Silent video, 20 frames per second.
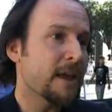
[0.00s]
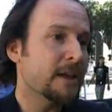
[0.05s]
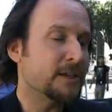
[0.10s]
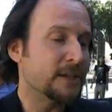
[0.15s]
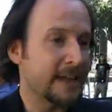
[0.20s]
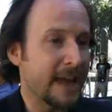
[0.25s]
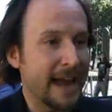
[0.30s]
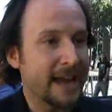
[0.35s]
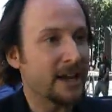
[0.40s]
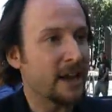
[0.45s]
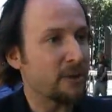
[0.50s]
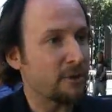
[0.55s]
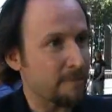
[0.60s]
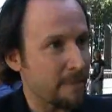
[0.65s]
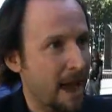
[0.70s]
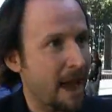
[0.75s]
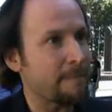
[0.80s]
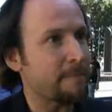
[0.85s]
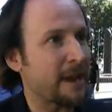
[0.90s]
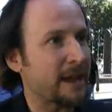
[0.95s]
Today, another
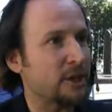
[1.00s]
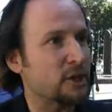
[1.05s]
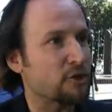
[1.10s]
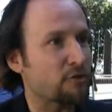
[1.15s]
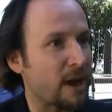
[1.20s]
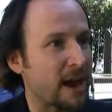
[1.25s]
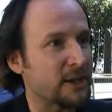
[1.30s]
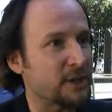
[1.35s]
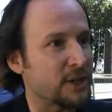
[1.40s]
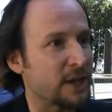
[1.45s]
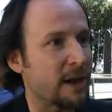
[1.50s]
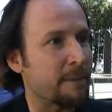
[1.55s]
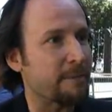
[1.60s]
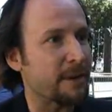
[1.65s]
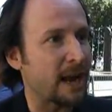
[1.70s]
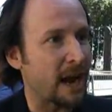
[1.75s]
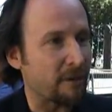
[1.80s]
madman is rising up in